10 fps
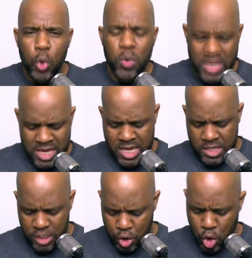who He
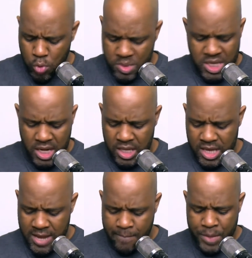is. And Job said it
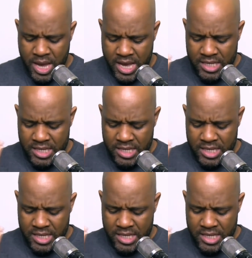again.